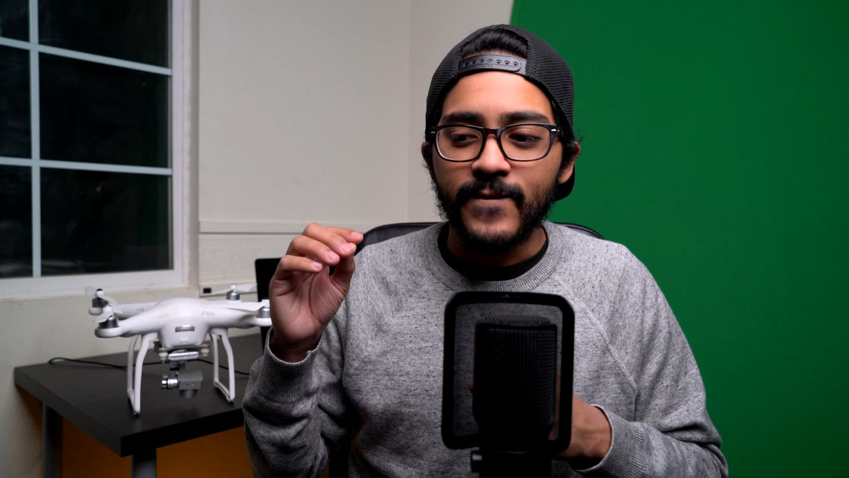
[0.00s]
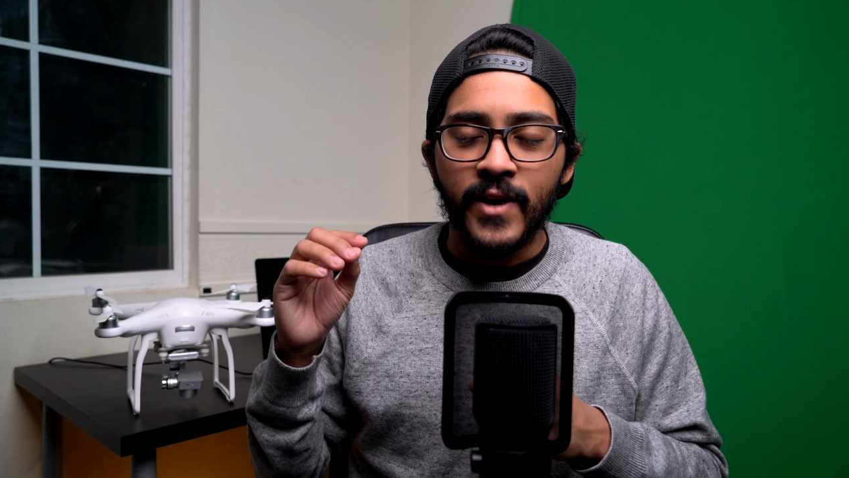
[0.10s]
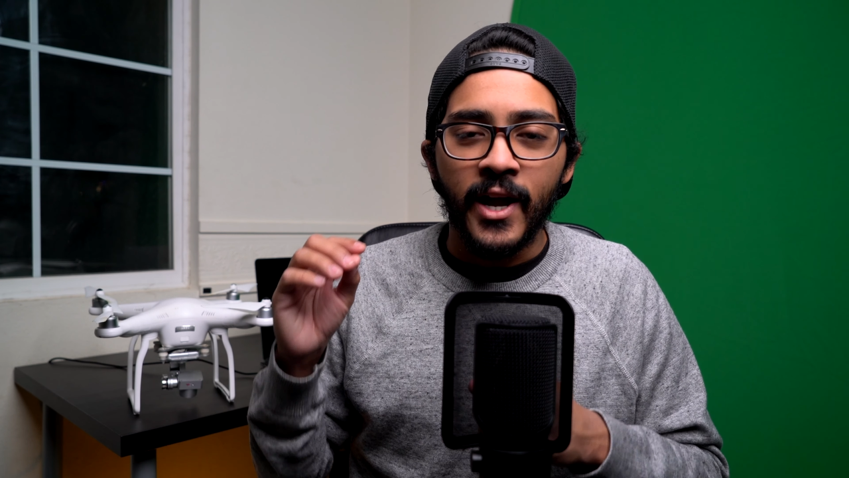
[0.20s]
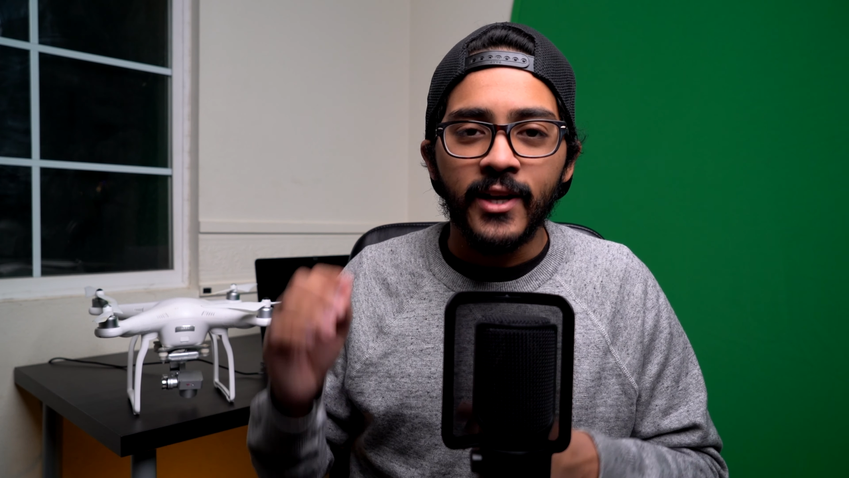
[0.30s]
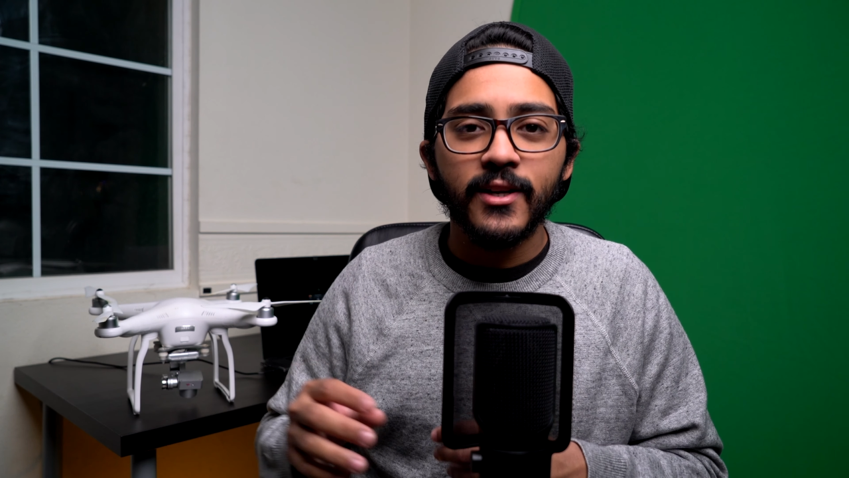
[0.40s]

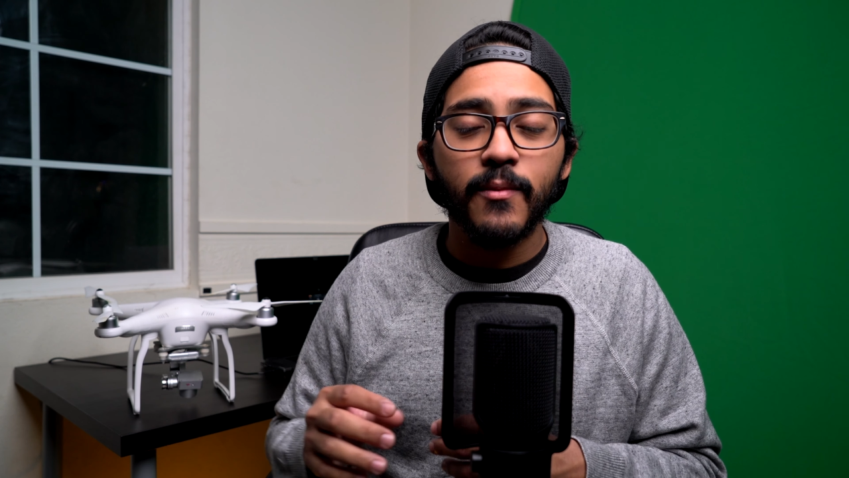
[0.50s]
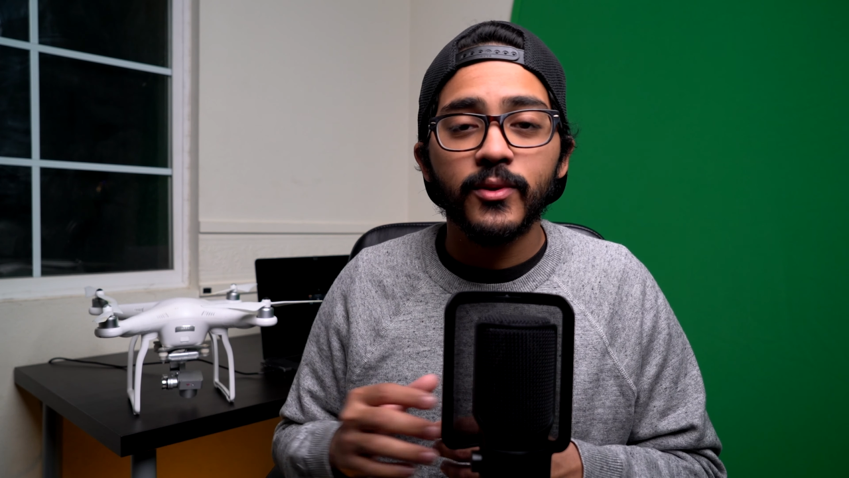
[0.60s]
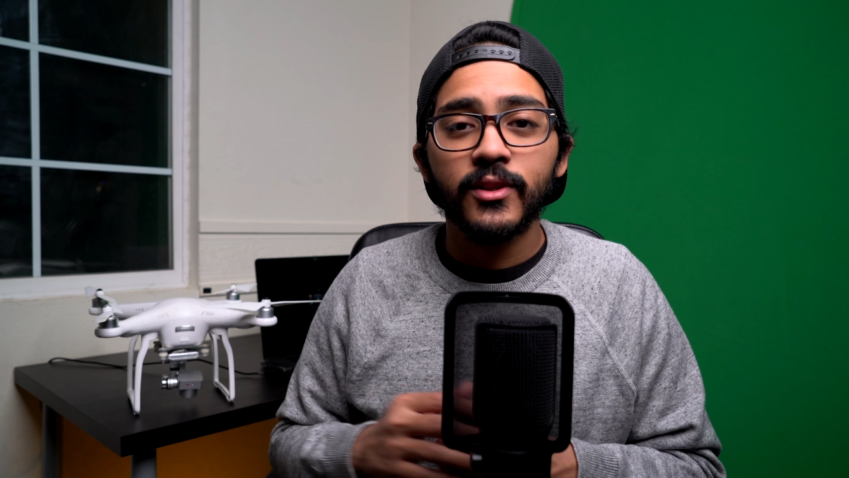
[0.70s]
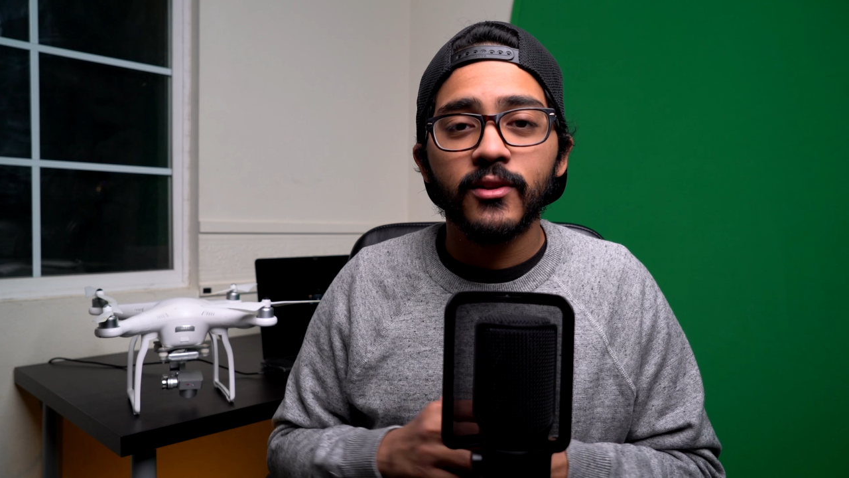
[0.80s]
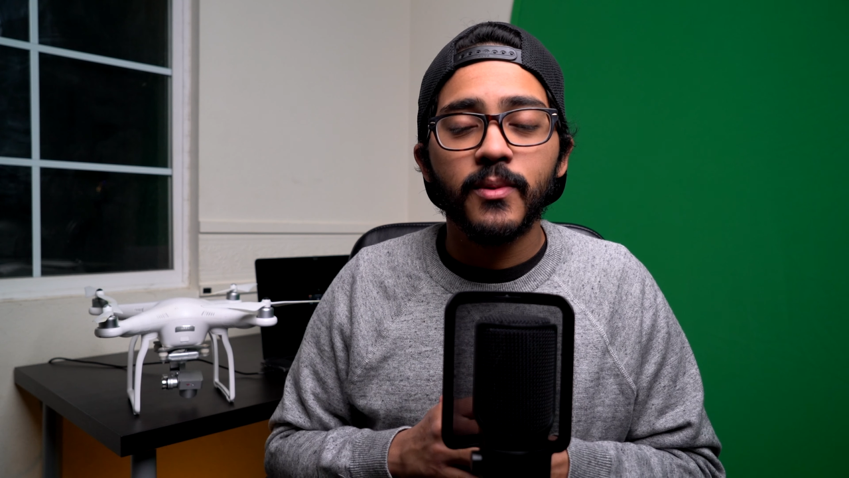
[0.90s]
I ended up
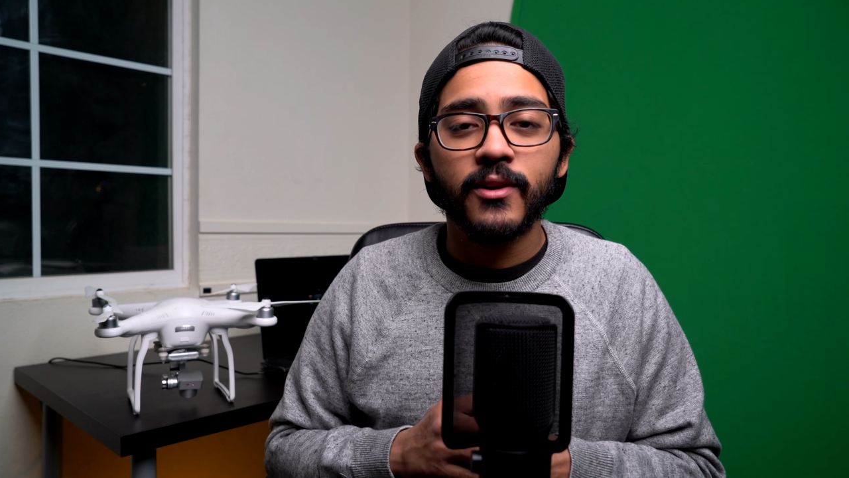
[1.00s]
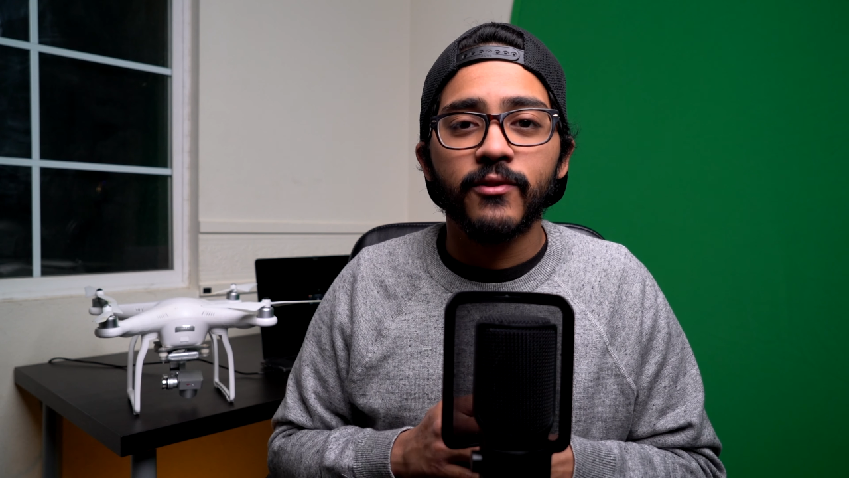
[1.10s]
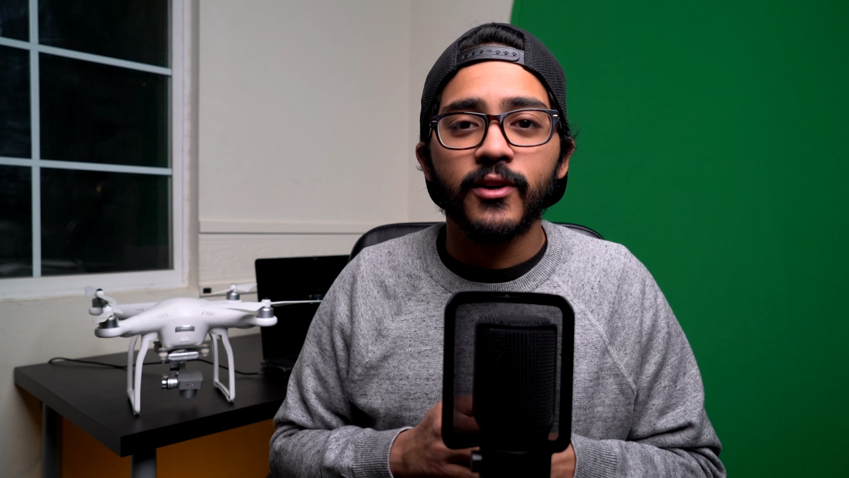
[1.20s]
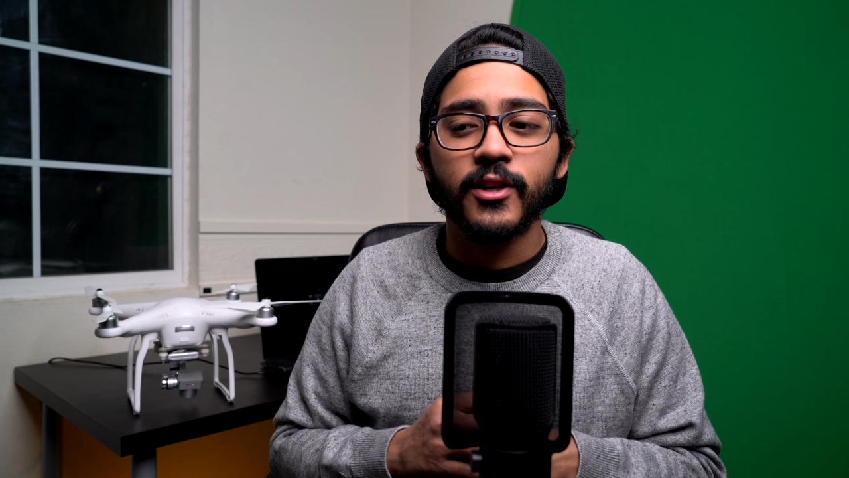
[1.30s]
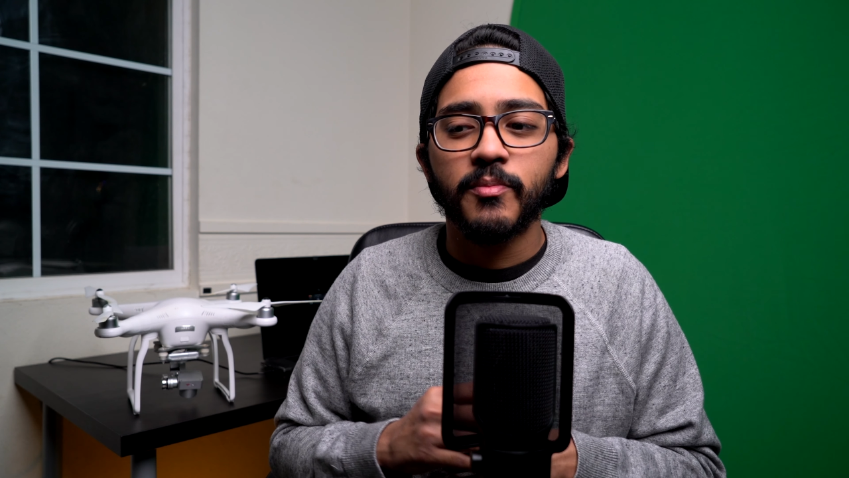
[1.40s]
with a little bit of
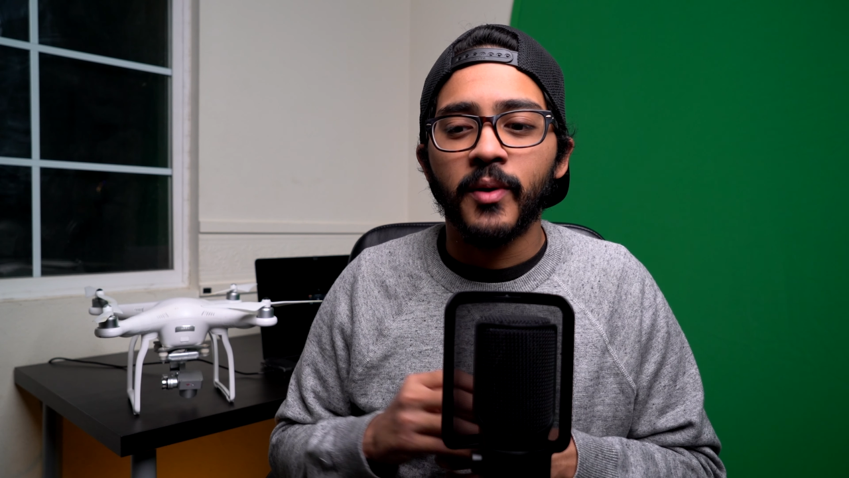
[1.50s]
footage,